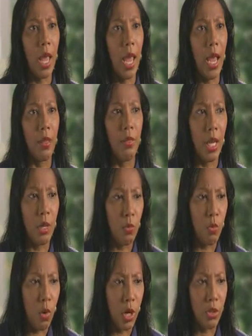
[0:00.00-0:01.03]
And
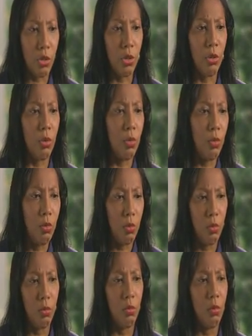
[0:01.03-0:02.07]
then once you
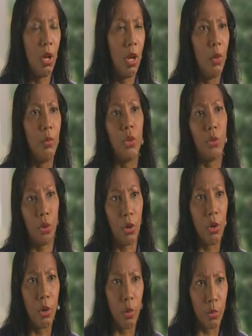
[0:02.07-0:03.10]
come to
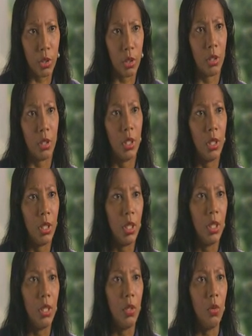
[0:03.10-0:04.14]
terms
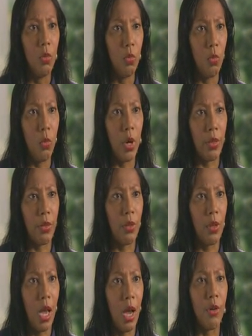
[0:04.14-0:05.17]
with
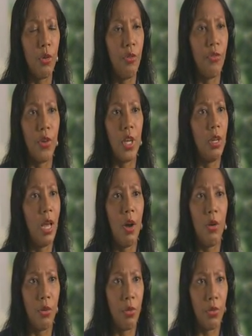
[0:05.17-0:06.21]
how you feel or
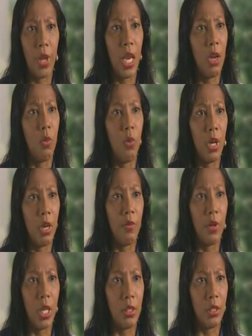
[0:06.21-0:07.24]
how you think or whatever
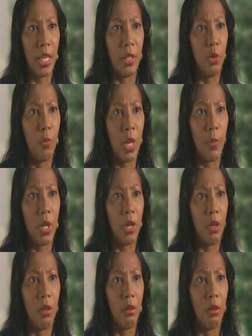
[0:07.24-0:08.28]
it is that you may be
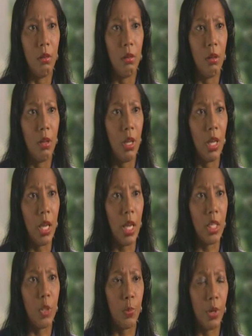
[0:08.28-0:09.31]

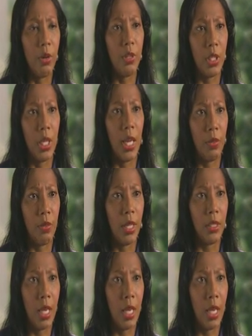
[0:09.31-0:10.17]
experiencing at that